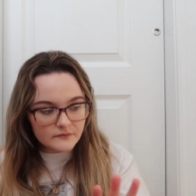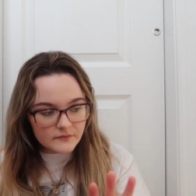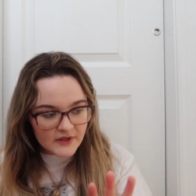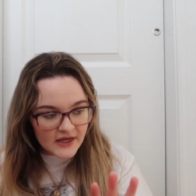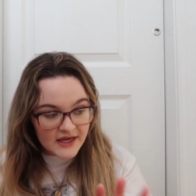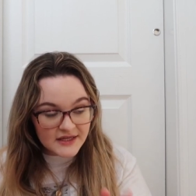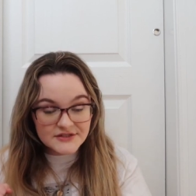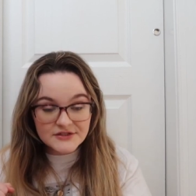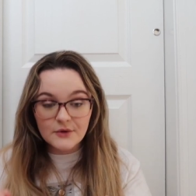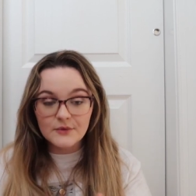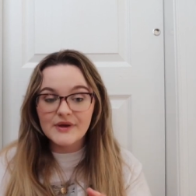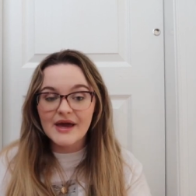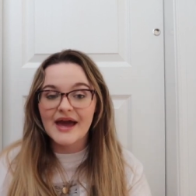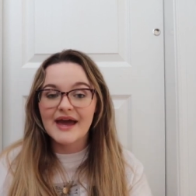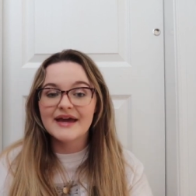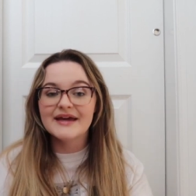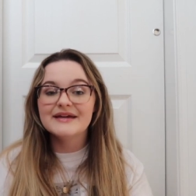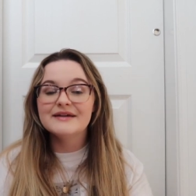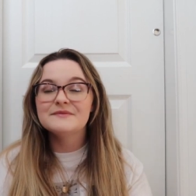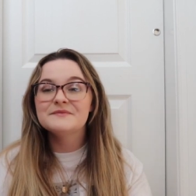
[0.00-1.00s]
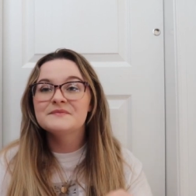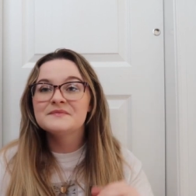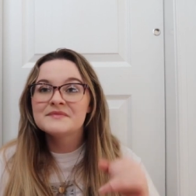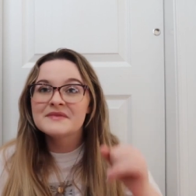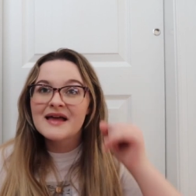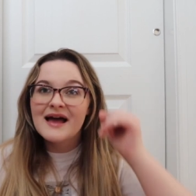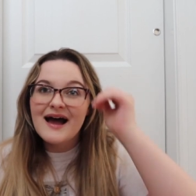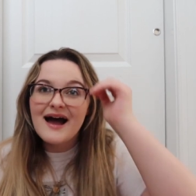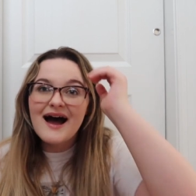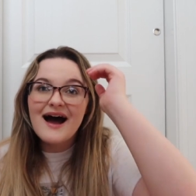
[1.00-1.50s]
It's okay.
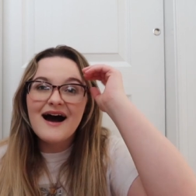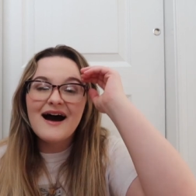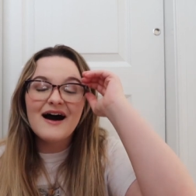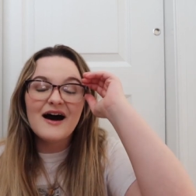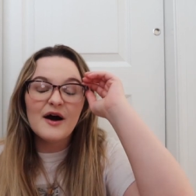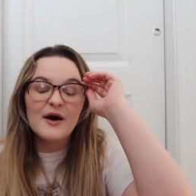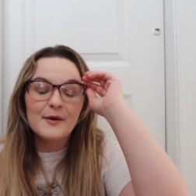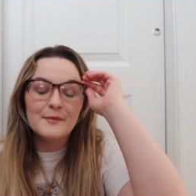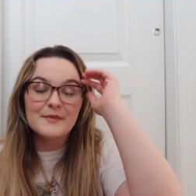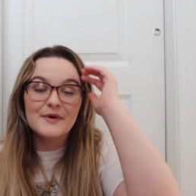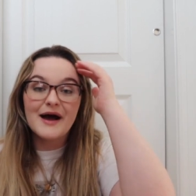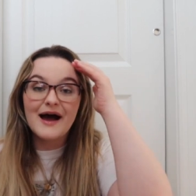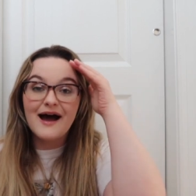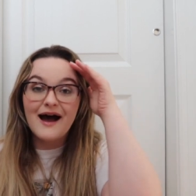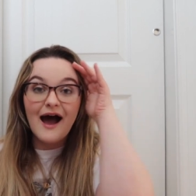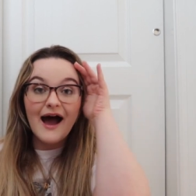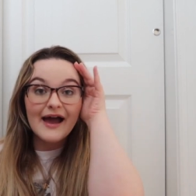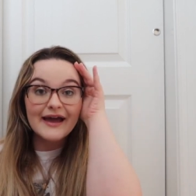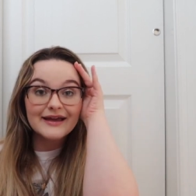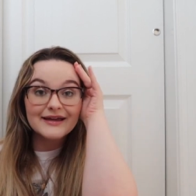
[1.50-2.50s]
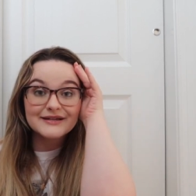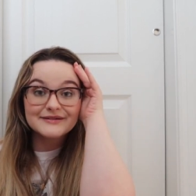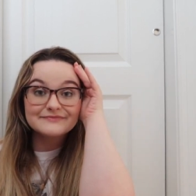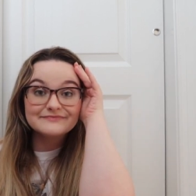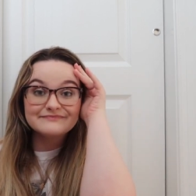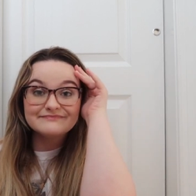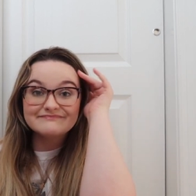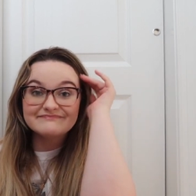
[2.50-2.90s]
Um, I